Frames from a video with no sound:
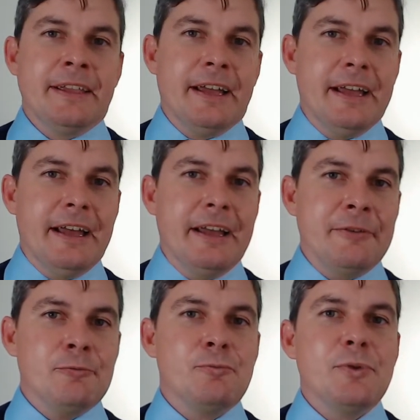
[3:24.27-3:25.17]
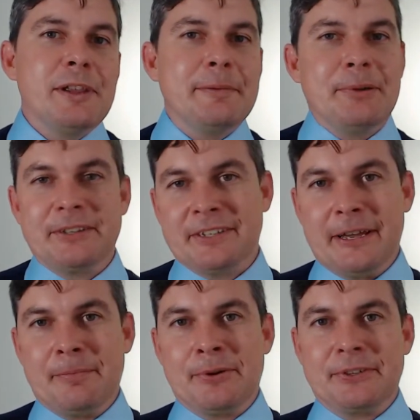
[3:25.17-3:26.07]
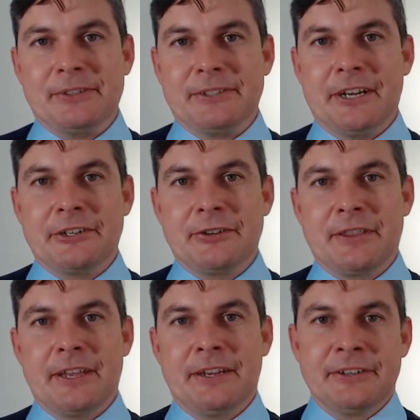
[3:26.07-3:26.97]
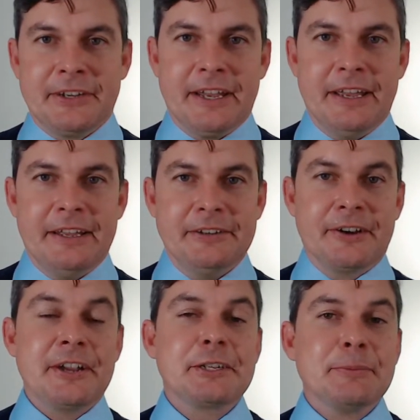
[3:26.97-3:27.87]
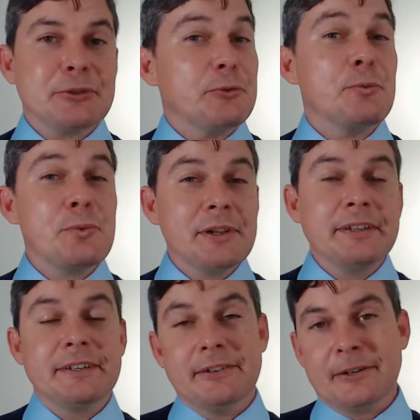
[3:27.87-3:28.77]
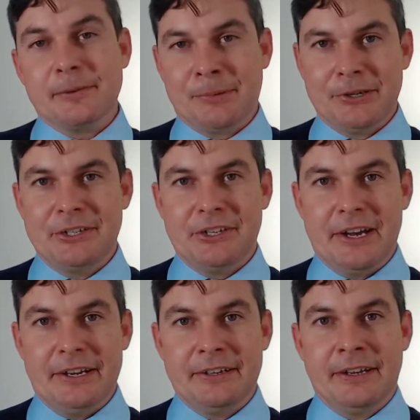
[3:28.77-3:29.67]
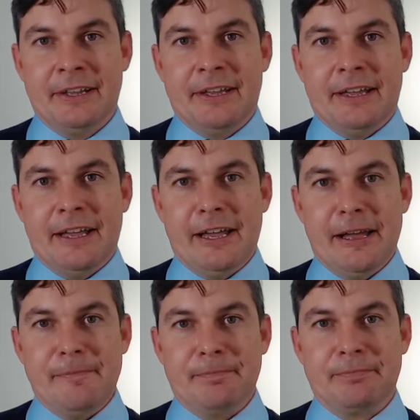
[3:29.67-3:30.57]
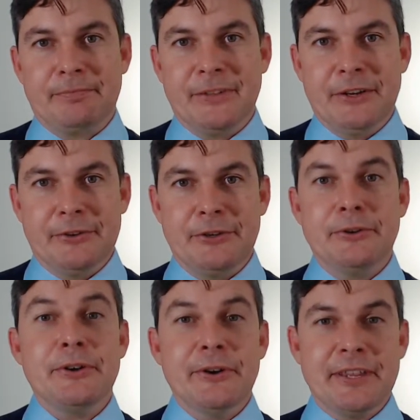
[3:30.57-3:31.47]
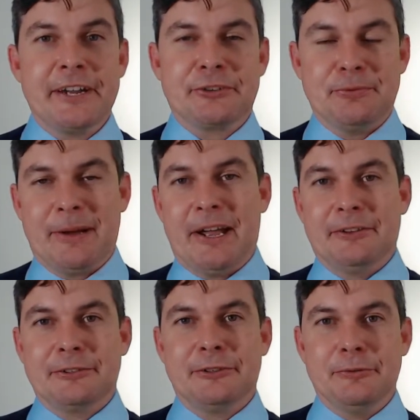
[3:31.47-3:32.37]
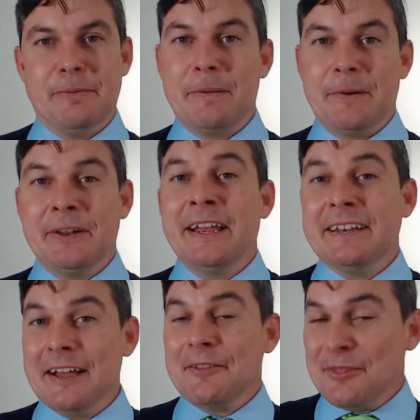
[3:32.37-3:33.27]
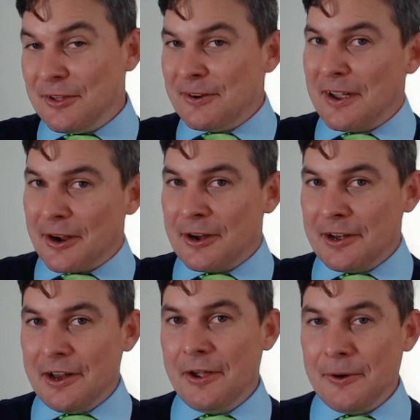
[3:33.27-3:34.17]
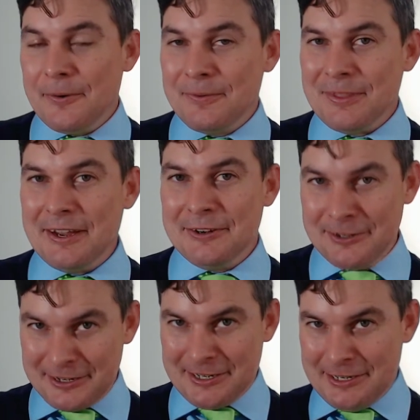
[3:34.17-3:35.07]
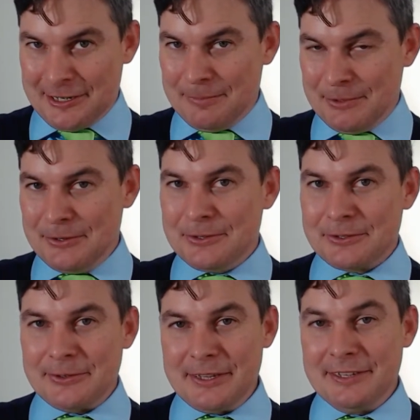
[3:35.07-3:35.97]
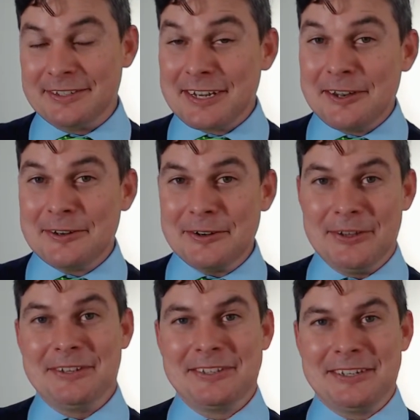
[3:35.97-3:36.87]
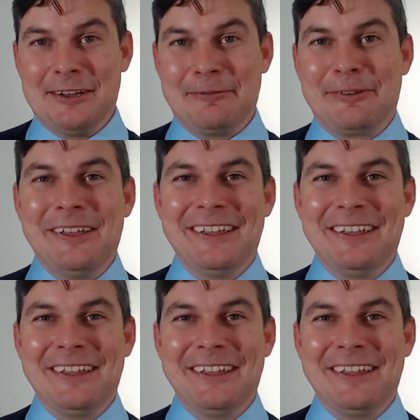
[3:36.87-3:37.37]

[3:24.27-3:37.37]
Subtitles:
it really puts that personal touch on things, and your customers are really going to appreciate, you going the extra mile to remember it. Now, they're not going to know that you're looking at a computer screen that's telling you all this stuff.